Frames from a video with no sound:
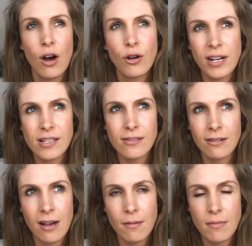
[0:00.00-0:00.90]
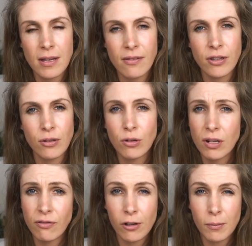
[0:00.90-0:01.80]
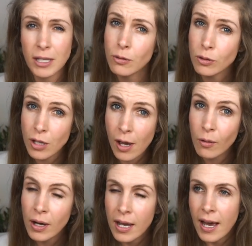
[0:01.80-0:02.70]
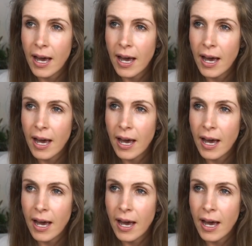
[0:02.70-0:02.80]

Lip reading: on Instagram, if you already follow me, you will know.